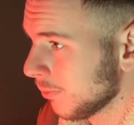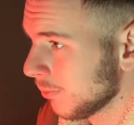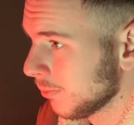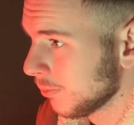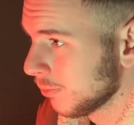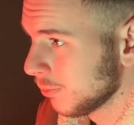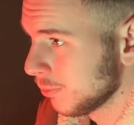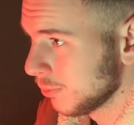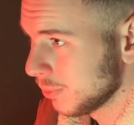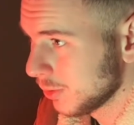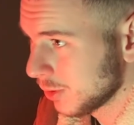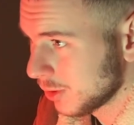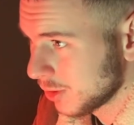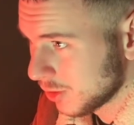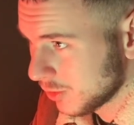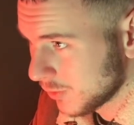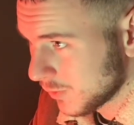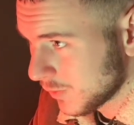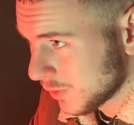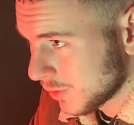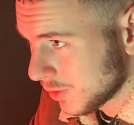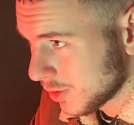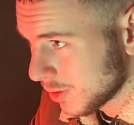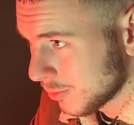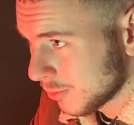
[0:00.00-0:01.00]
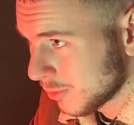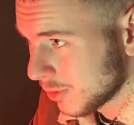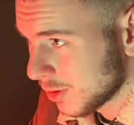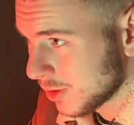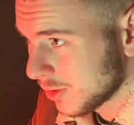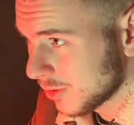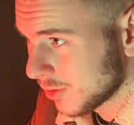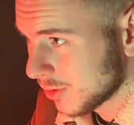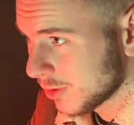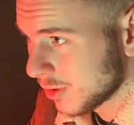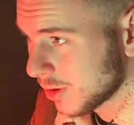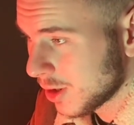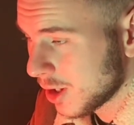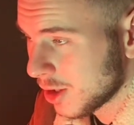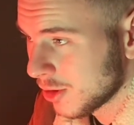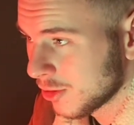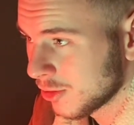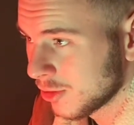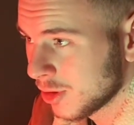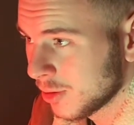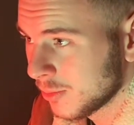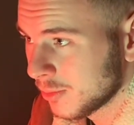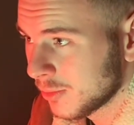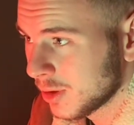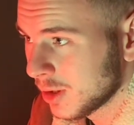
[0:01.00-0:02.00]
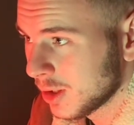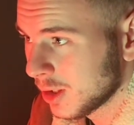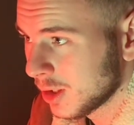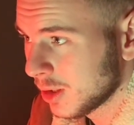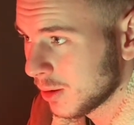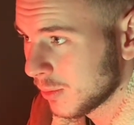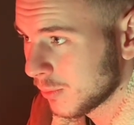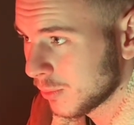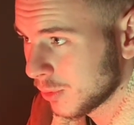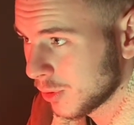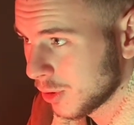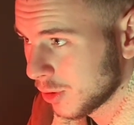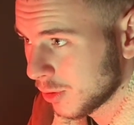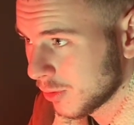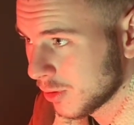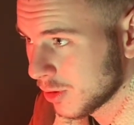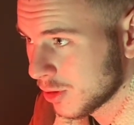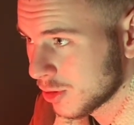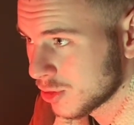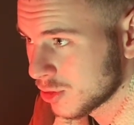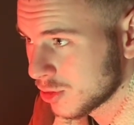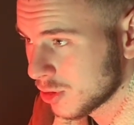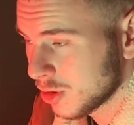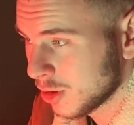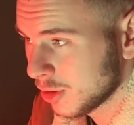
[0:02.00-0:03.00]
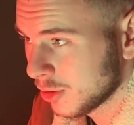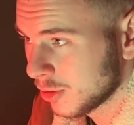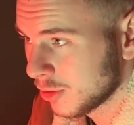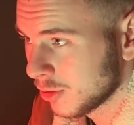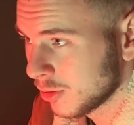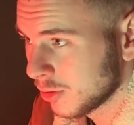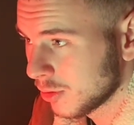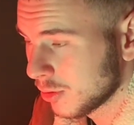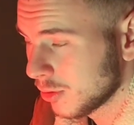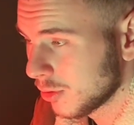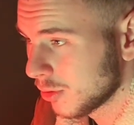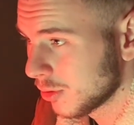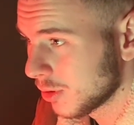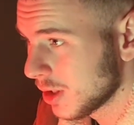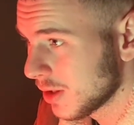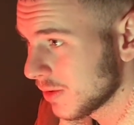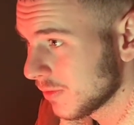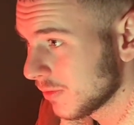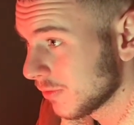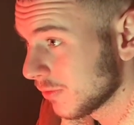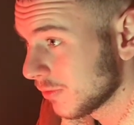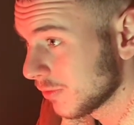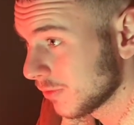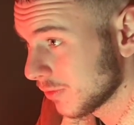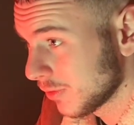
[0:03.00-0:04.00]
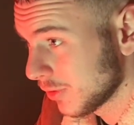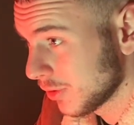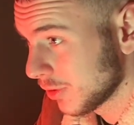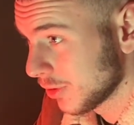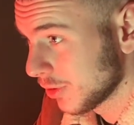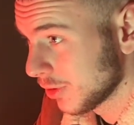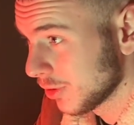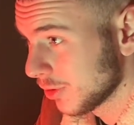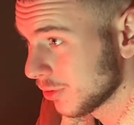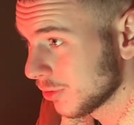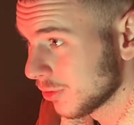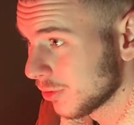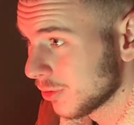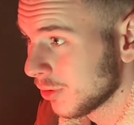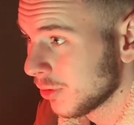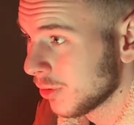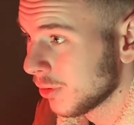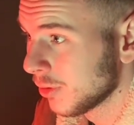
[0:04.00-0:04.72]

because for some reason I stopped taking progress shots or even photos